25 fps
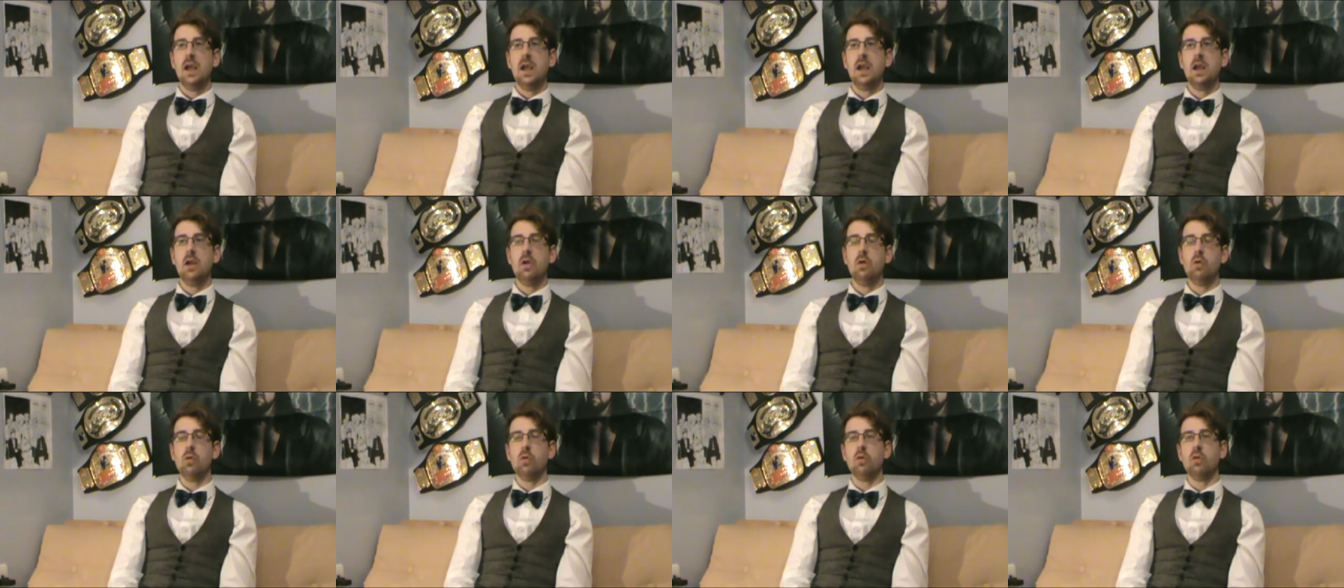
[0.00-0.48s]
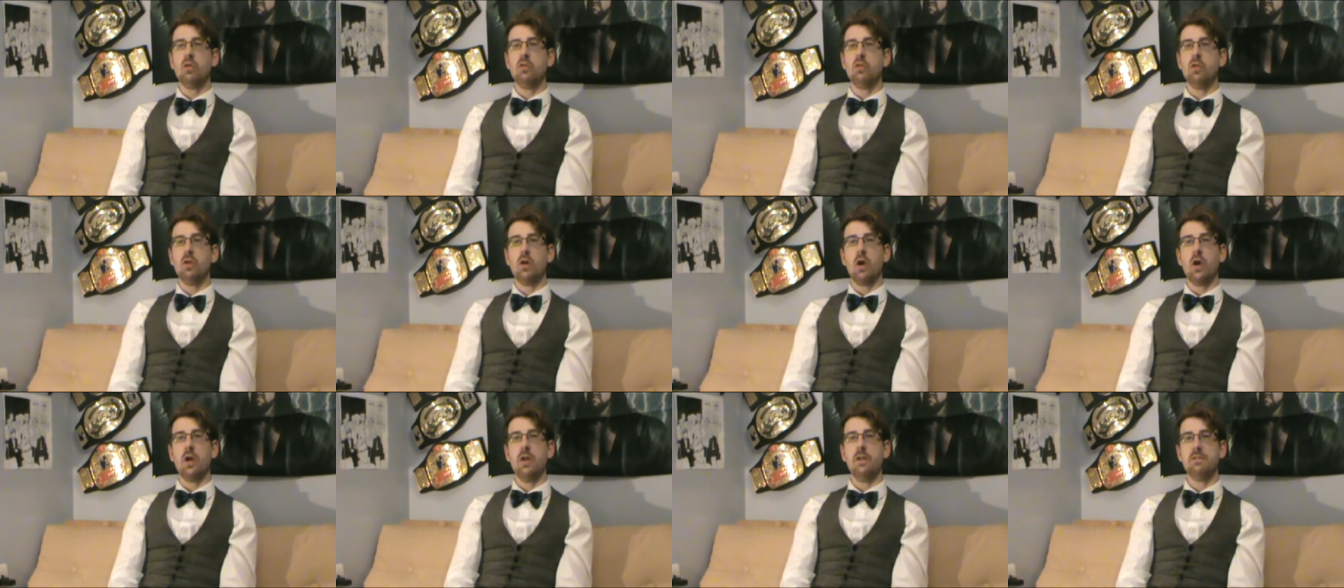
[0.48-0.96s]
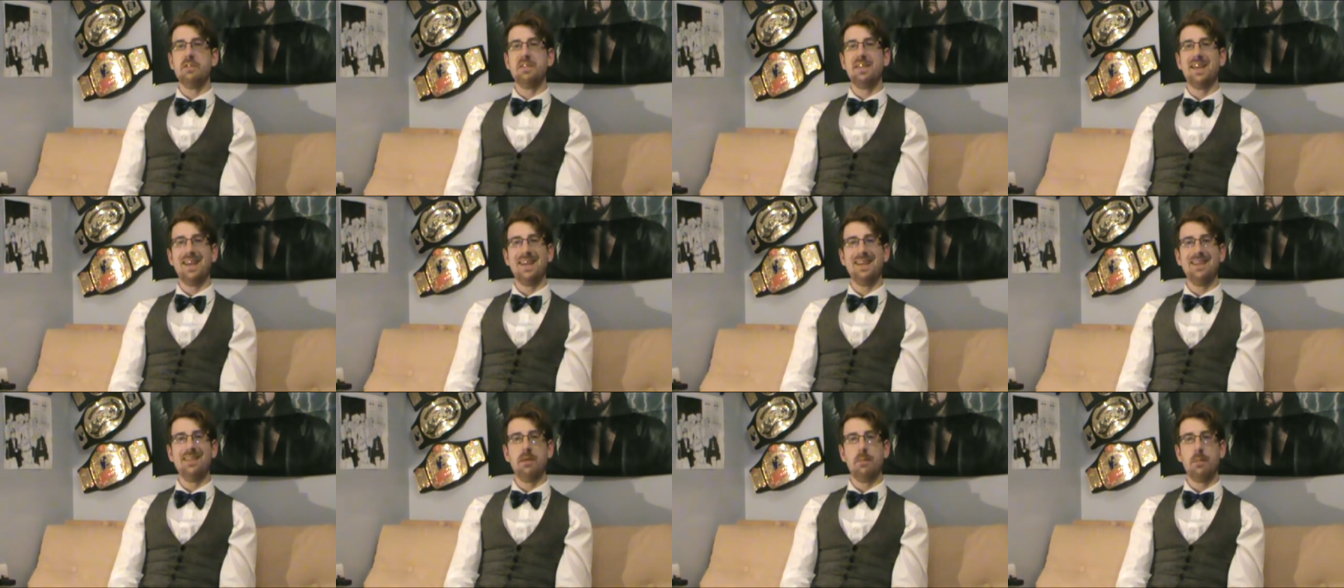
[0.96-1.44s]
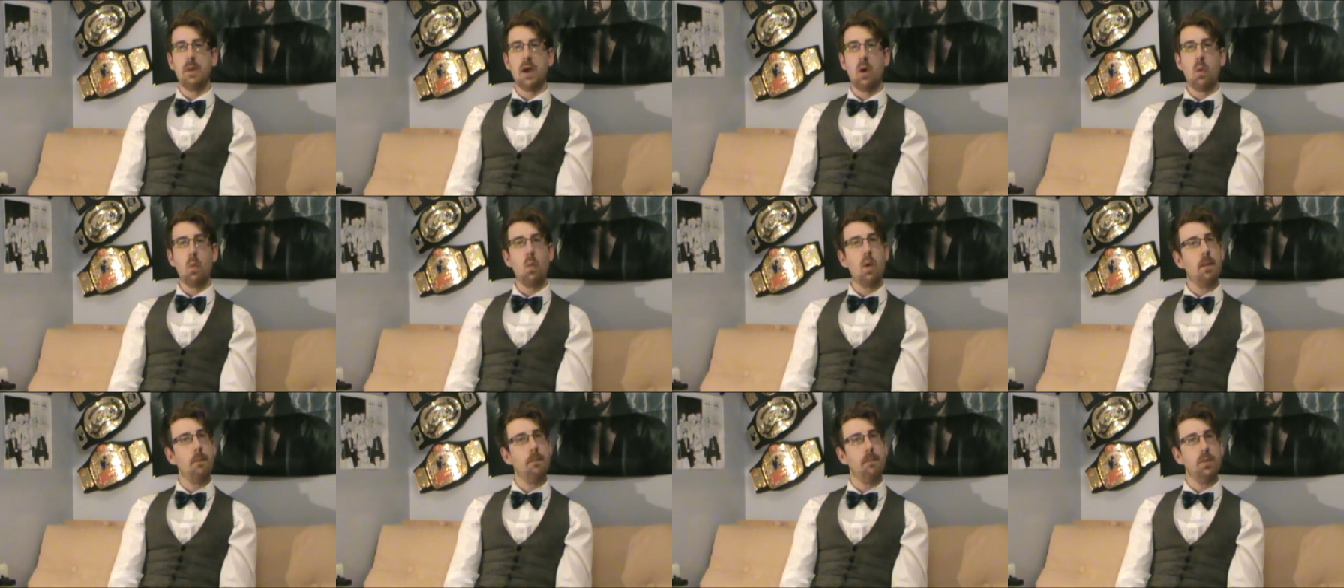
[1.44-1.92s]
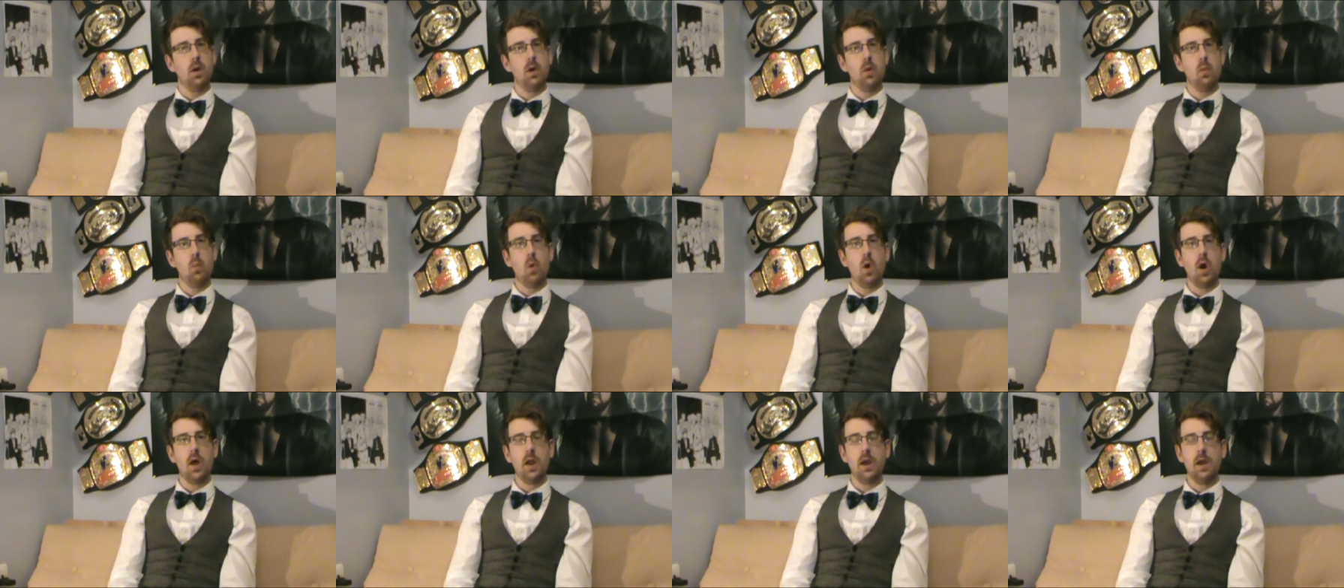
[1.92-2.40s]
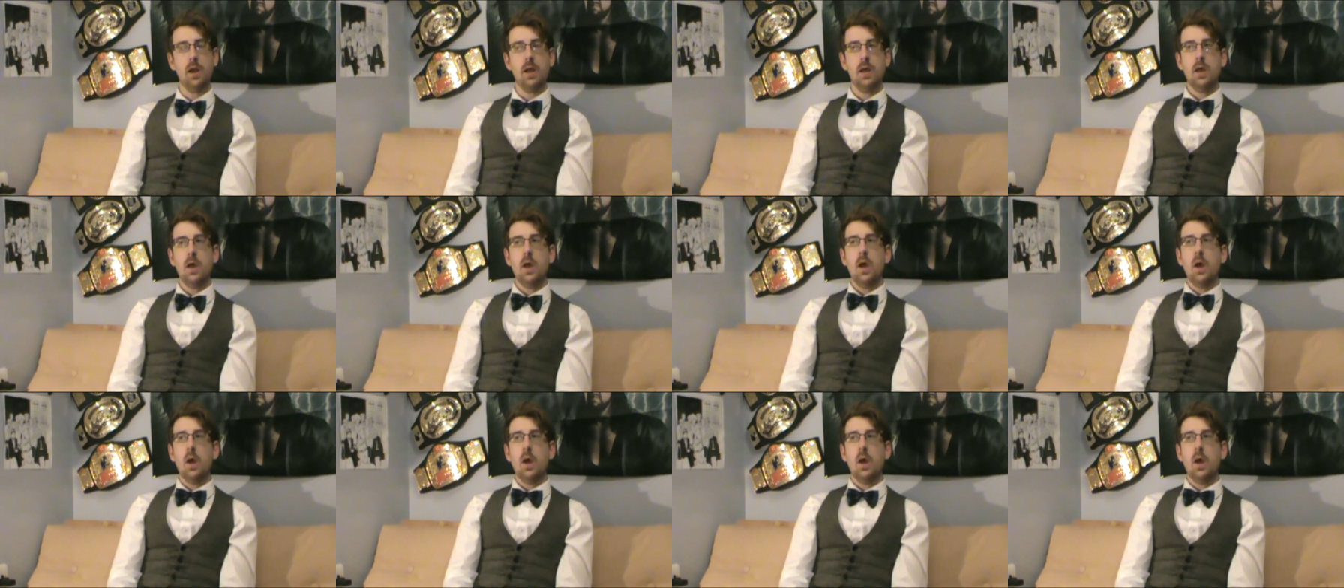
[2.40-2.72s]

in order to kind of take them out one by one.